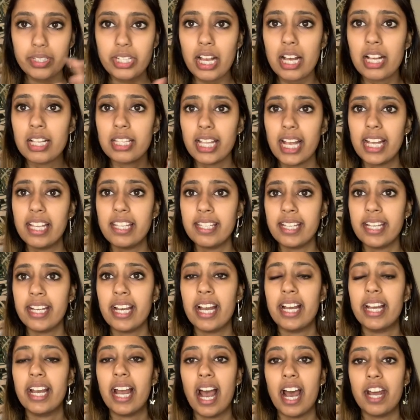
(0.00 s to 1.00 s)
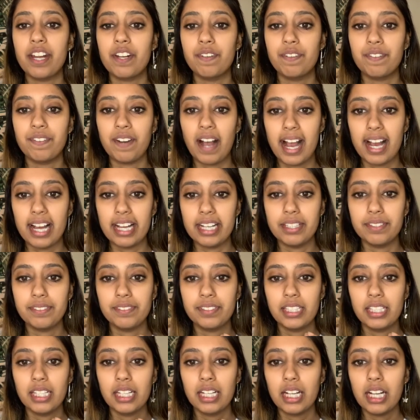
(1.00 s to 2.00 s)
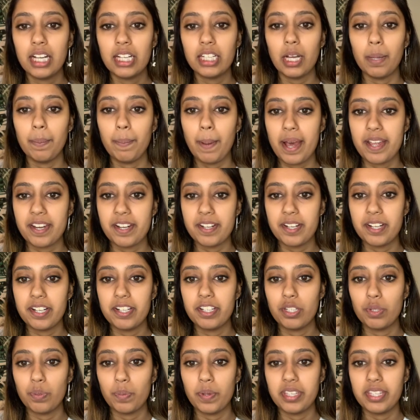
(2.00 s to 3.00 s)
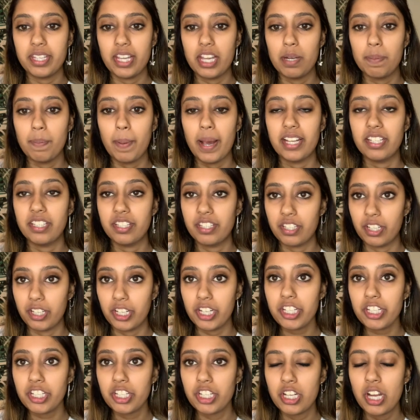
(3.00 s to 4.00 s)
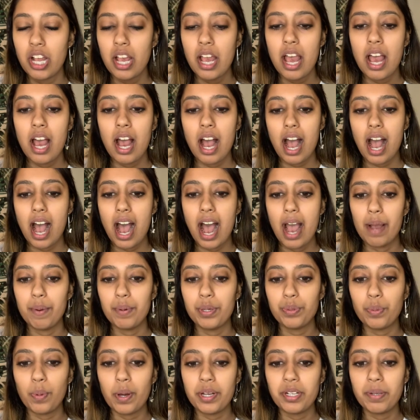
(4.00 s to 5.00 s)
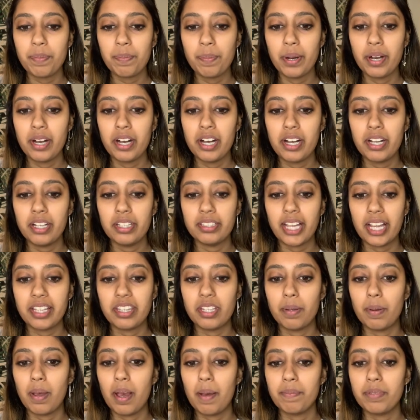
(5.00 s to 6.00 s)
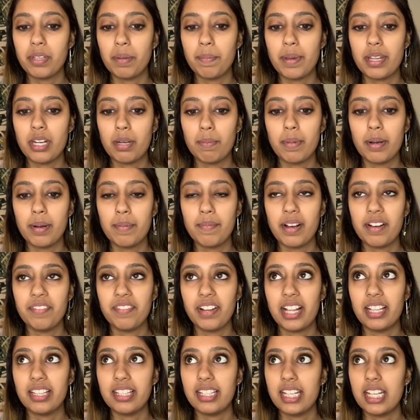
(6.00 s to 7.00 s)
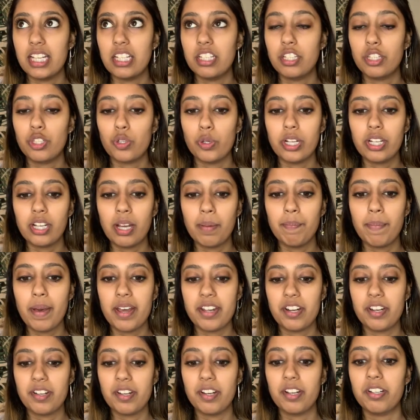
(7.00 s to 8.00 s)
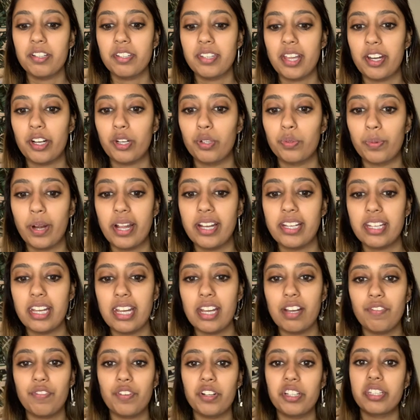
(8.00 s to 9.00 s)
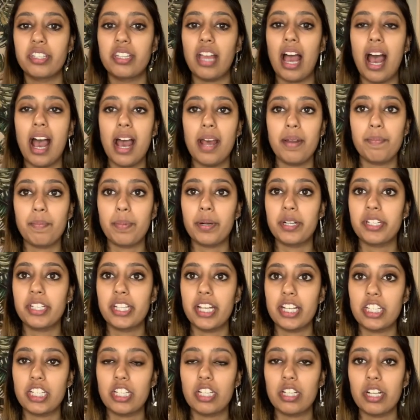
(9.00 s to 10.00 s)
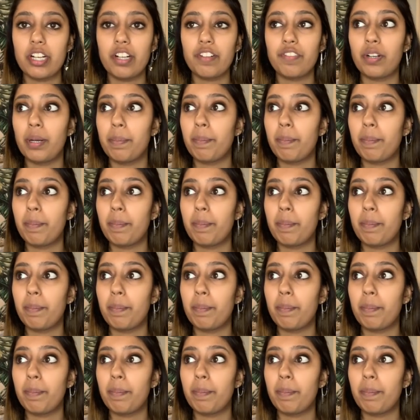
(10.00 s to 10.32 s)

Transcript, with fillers: let's say I had 5 competitors within my search. I would want to put that the minimum of at least 3 competitors that are ranking for that particular